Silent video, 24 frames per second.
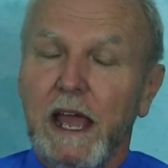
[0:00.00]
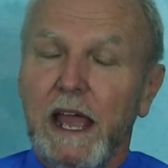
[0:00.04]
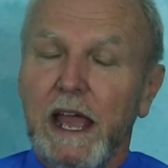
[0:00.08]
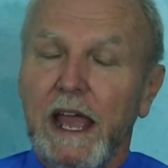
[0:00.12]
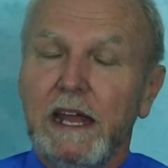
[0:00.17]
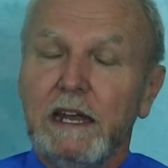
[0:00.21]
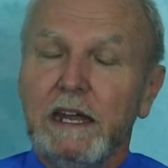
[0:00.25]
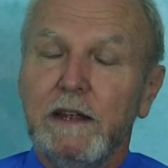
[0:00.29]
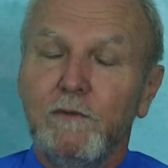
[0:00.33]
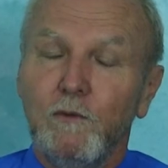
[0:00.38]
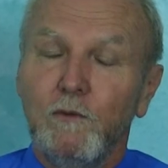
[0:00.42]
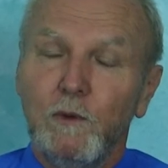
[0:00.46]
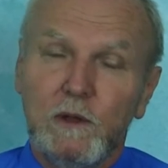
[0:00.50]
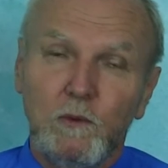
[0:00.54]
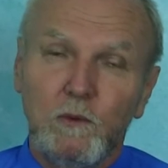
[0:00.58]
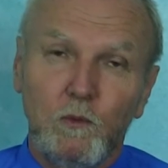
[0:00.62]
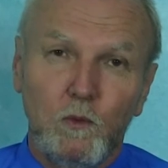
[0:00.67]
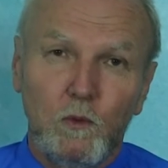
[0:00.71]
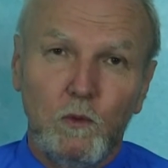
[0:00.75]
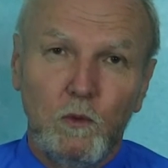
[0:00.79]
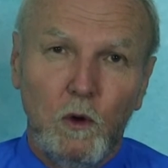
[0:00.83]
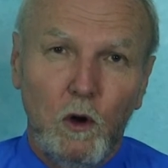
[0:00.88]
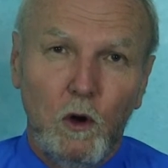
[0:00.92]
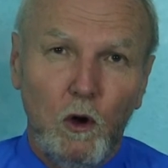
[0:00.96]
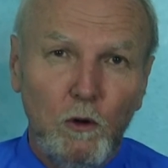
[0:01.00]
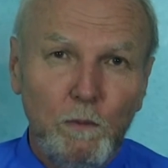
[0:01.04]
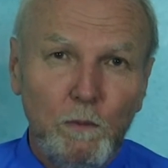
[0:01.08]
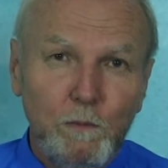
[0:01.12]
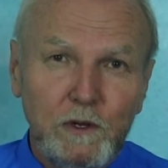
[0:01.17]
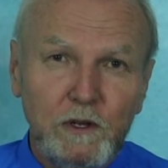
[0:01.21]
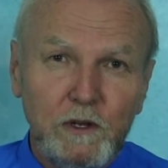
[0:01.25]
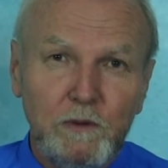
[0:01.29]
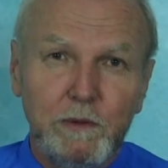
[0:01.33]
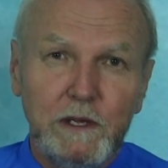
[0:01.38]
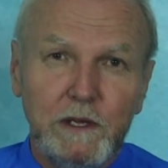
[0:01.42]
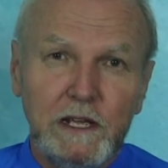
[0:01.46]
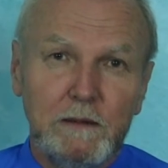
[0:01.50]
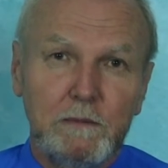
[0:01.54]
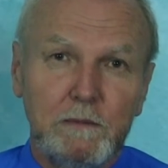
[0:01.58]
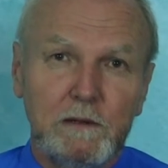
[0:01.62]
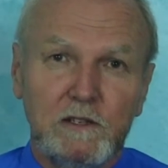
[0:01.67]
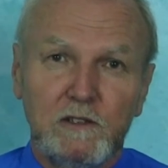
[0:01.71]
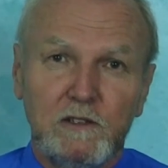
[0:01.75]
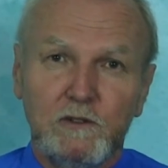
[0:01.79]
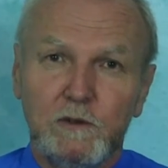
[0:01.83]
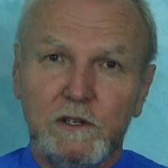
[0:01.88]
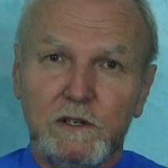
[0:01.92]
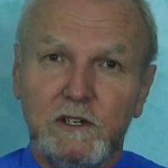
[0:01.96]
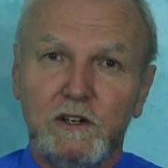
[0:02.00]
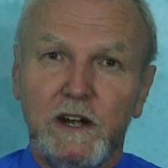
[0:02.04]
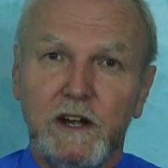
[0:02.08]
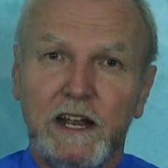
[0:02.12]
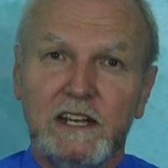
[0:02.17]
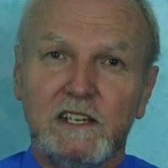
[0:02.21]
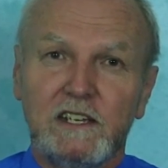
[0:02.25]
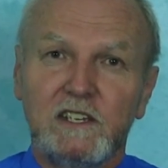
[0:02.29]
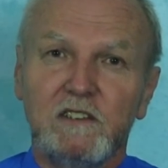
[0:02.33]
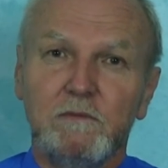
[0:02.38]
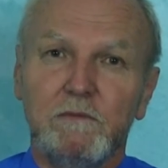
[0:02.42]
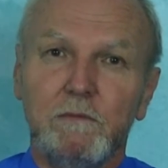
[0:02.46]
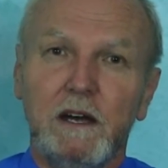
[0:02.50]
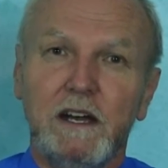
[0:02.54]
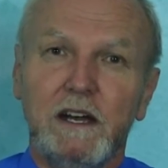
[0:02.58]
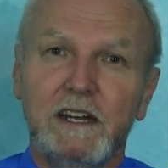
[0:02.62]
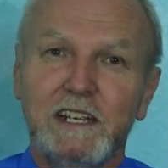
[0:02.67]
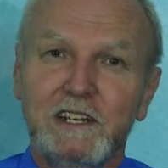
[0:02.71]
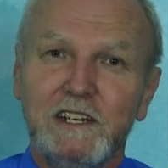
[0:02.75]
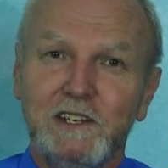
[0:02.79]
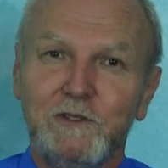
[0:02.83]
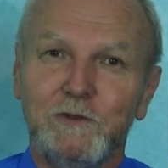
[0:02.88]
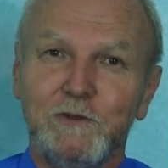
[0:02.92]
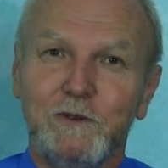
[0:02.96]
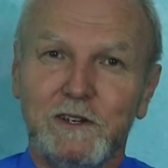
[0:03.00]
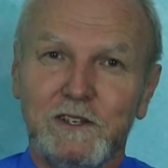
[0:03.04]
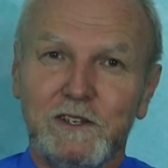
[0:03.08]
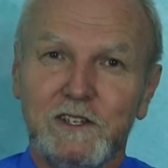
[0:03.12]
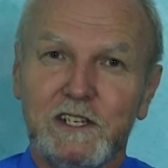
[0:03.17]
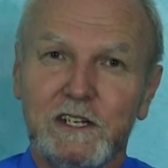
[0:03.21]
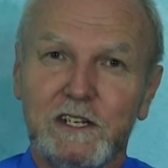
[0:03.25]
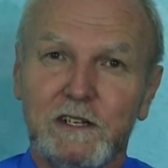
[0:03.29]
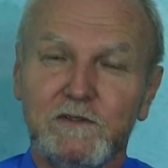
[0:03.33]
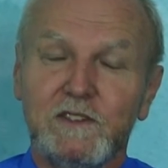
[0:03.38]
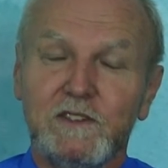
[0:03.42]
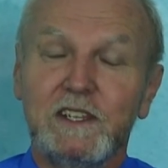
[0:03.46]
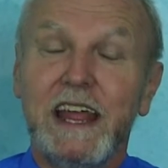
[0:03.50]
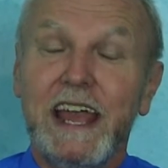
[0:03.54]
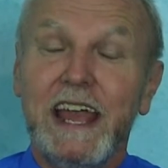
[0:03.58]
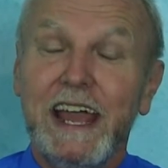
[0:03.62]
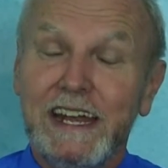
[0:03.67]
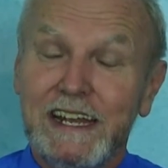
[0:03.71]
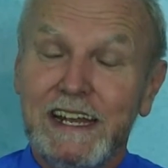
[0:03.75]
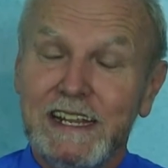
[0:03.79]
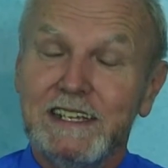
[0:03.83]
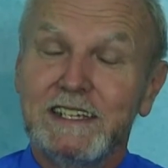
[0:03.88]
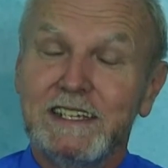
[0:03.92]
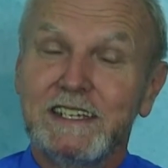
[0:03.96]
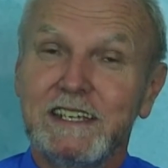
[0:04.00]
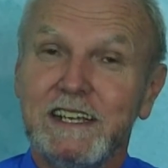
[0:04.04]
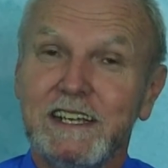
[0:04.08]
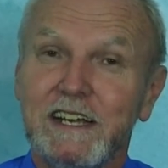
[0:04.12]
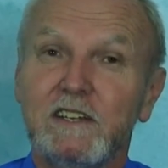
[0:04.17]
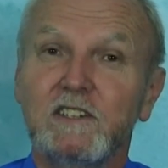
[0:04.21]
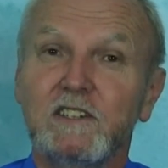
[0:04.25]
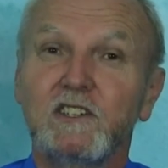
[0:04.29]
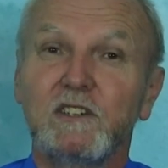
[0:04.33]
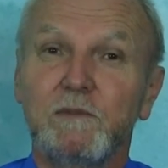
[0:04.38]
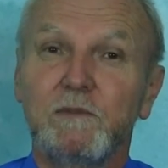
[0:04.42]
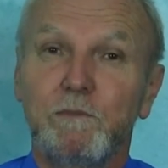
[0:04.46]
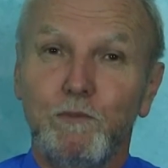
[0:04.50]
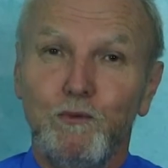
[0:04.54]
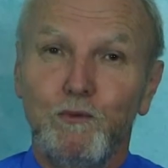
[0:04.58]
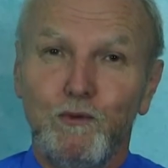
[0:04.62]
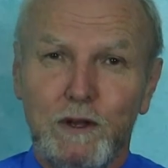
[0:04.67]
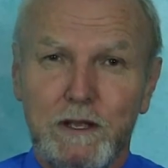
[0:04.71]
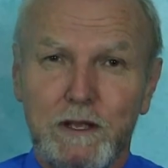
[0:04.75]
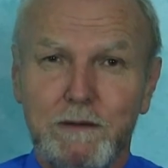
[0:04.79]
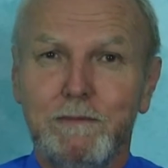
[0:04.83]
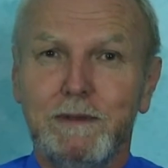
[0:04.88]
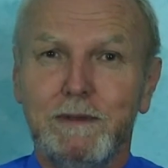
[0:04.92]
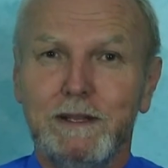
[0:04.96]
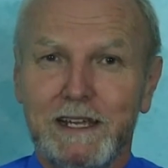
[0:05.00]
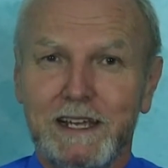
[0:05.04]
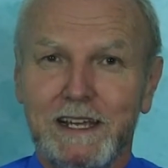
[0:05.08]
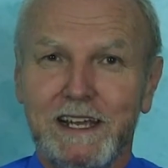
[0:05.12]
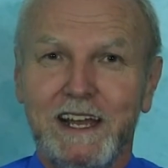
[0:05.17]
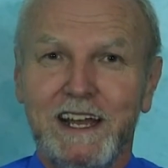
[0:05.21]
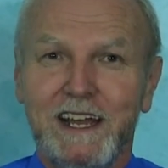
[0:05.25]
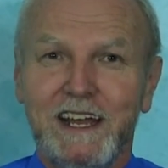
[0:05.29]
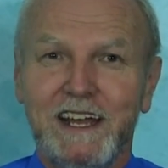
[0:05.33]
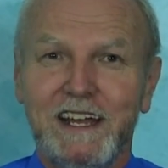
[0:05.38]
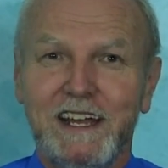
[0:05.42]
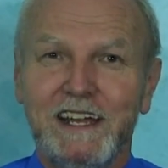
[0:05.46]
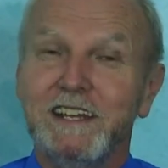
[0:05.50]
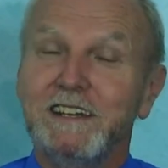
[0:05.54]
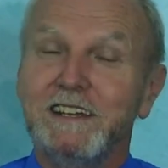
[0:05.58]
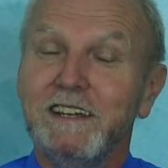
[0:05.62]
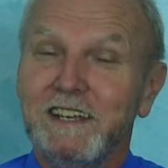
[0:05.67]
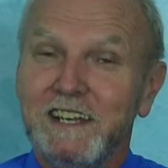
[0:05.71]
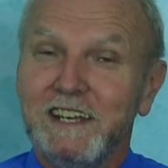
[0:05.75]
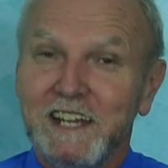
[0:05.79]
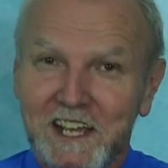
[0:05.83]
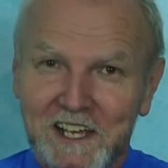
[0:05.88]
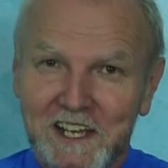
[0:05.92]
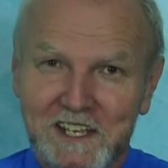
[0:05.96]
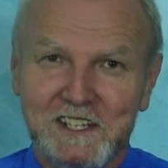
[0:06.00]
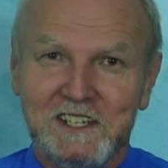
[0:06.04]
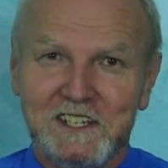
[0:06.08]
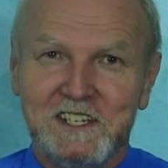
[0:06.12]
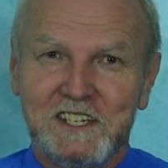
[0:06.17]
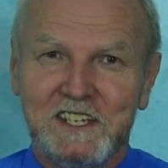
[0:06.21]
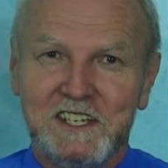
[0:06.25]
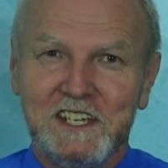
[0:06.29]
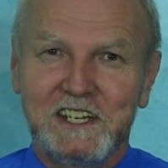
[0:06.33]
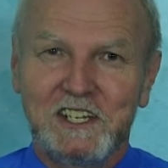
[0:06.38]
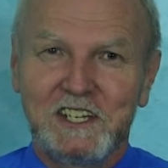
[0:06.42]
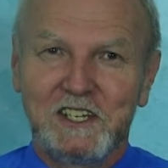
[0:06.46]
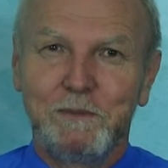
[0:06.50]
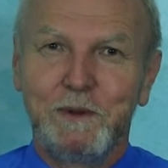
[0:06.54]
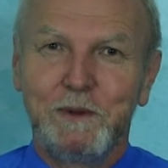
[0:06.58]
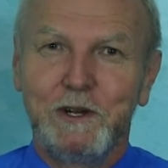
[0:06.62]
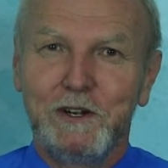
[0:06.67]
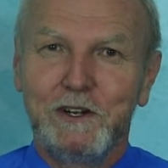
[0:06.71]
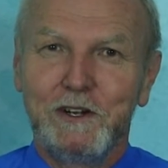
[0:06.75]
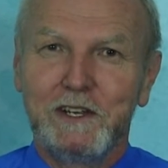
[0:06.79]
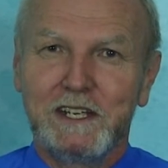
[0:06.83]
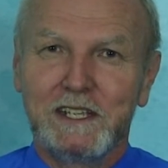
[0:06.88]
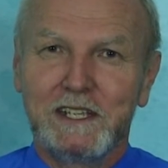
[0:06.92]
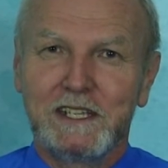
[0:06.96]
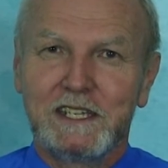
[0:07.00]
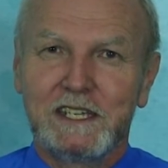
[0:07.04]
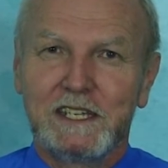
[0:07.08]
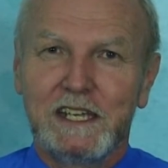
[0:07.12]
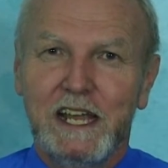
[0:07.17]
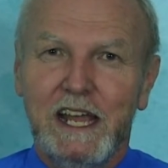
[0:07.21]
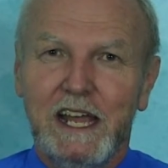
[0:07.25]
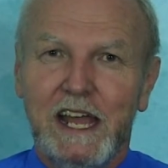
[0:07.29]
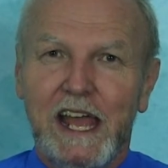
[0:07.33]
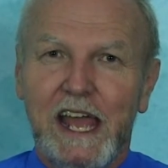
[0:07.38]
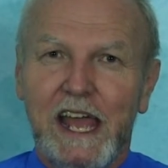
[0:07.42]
And if we hope to be able to attract samadhi to ourselves, that is a supremely intense experience.